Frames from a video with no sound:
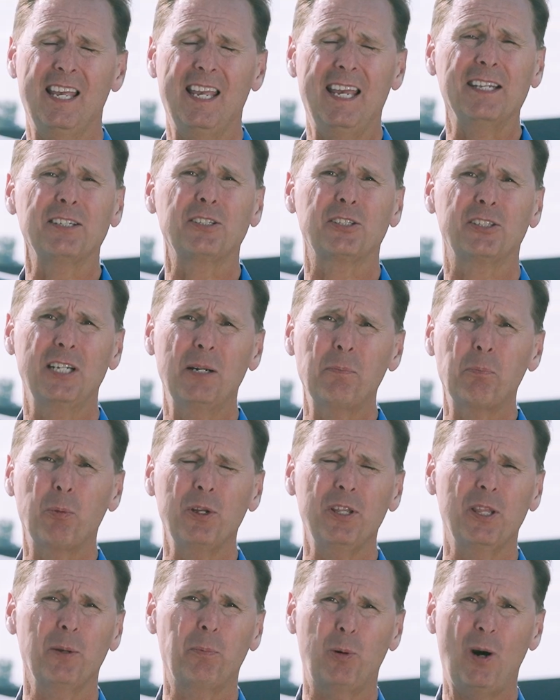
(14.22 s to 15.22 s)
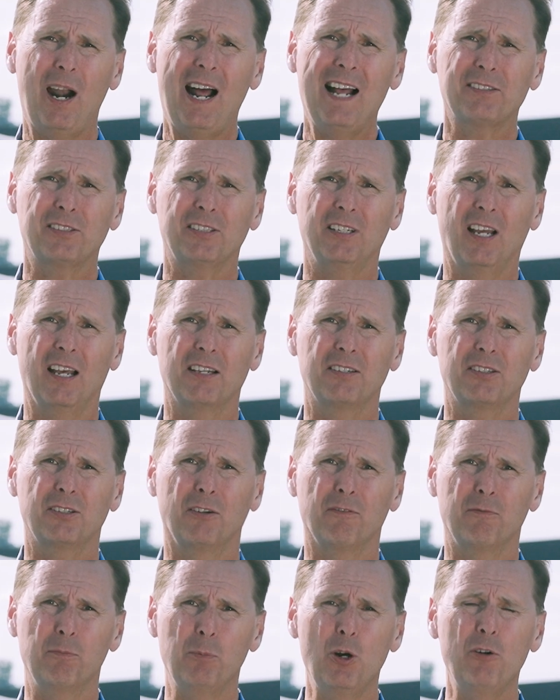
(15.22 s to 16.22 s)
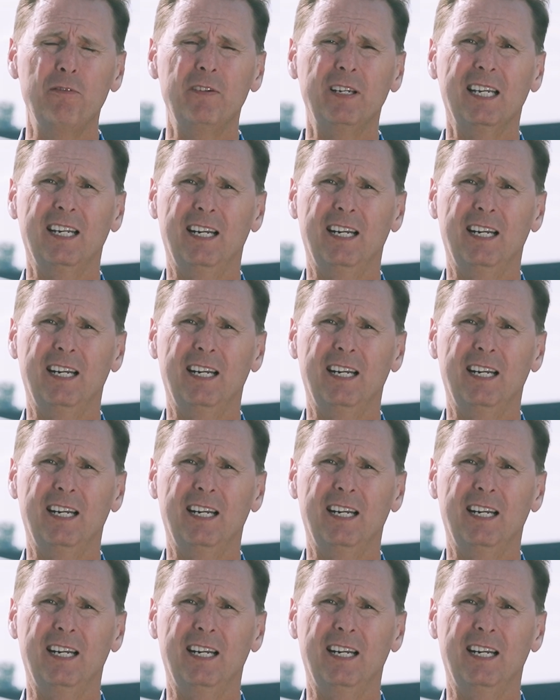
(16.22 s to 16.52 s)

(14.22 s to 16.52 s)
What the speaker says: It's simply the process of moving